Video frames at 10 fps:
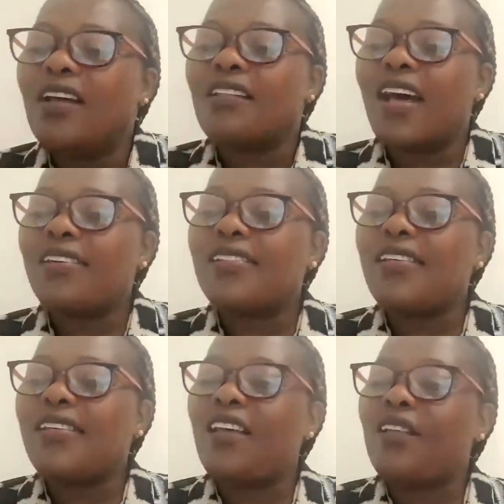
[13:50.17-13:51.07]
Thus
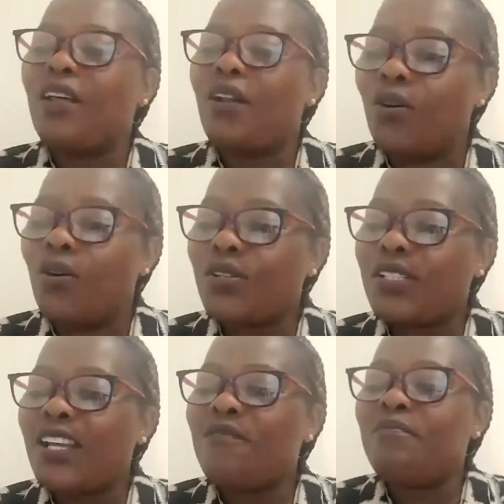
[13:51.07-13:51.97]
says the Lord,
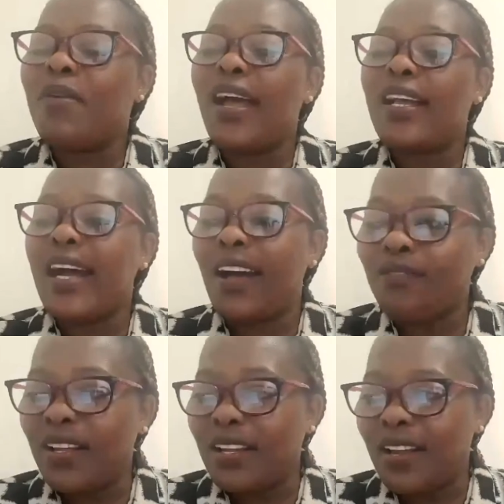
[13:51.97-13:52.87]
if my
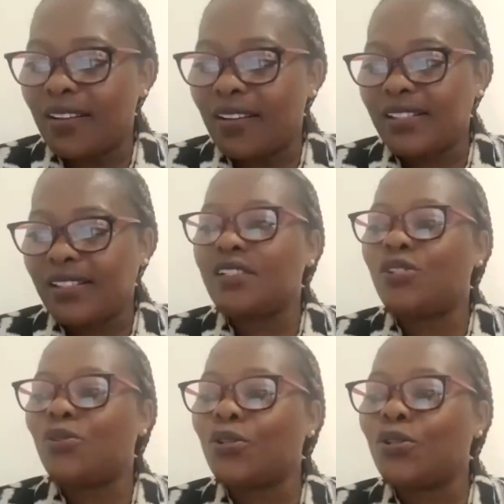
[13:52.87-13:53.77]
covenant
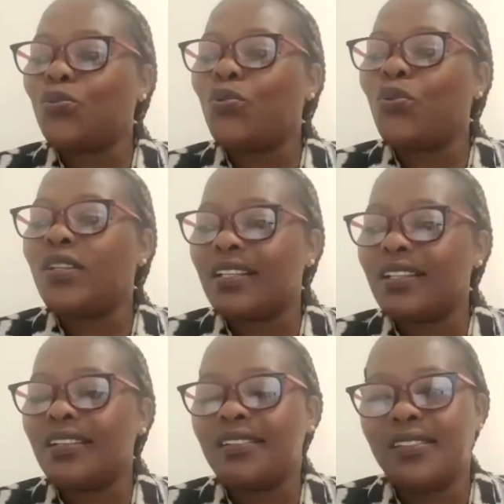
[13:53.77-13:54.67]
is not with
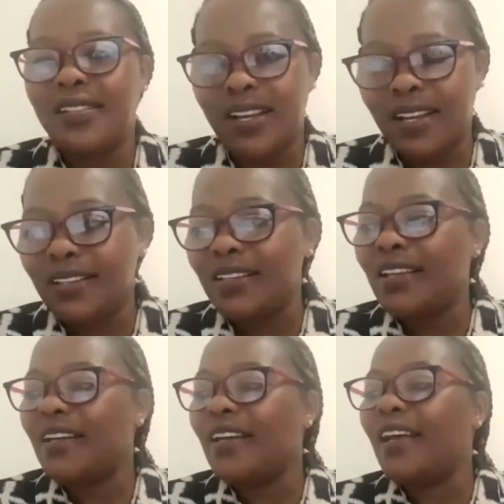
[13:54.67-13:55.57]

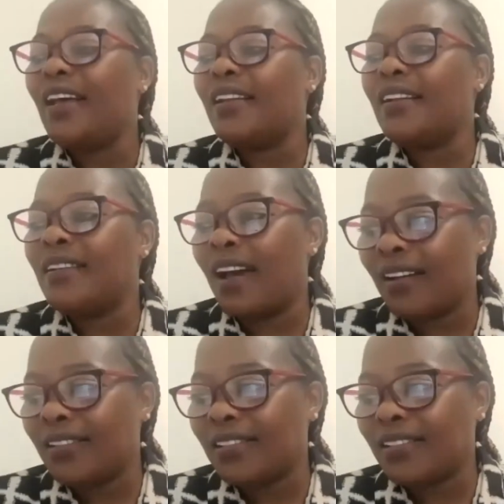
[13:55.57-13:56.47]
day
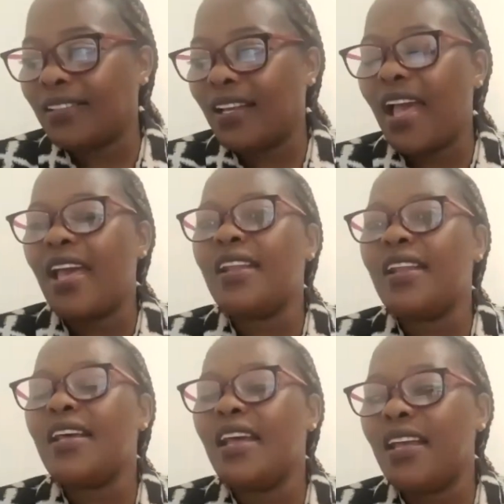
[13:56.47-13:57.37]
and night,
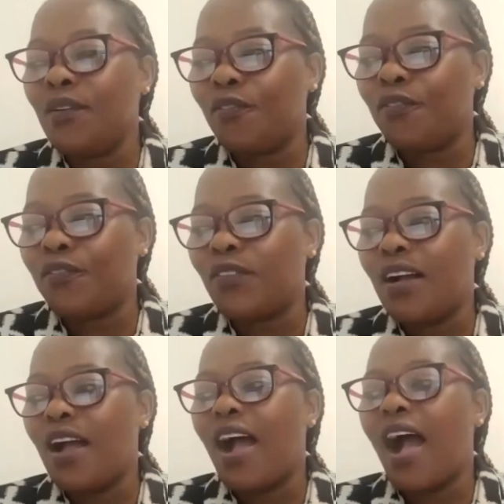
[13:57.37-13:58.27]
and if
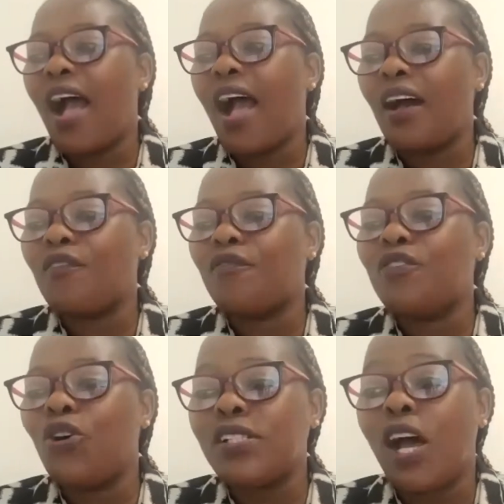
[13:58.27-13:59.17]
I have
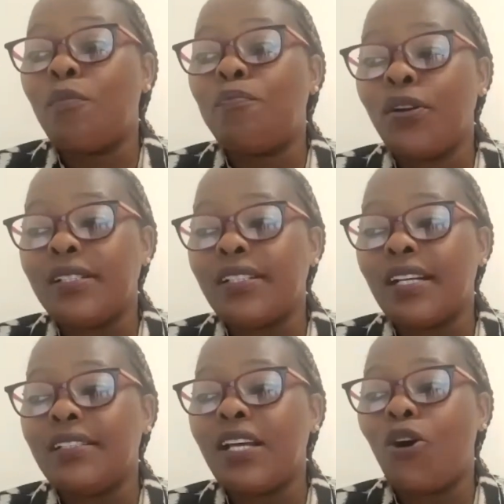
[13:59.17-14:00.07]
not
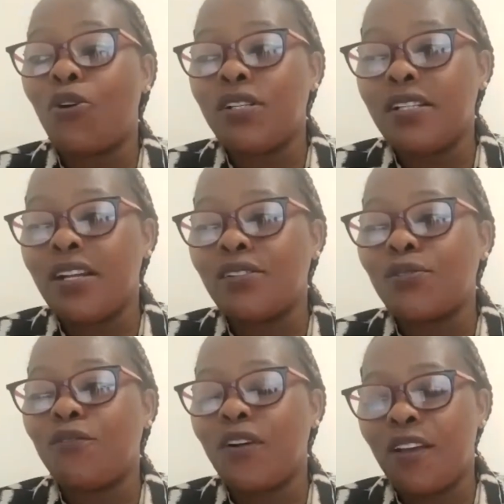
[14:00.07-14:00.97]
appointed the
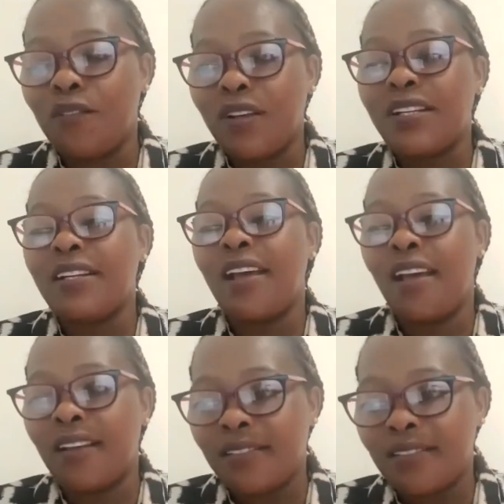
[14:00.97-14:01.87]
ordinance of heaven and
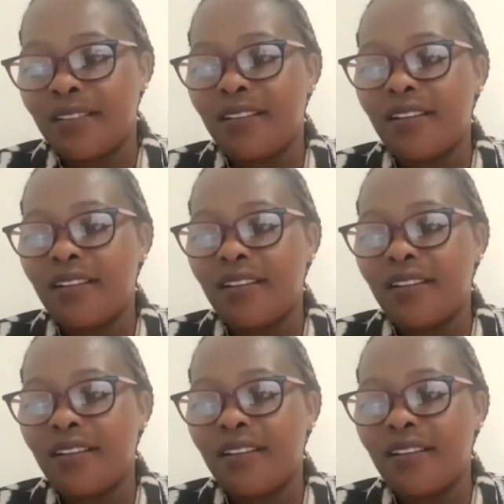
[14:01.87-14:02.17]
earth,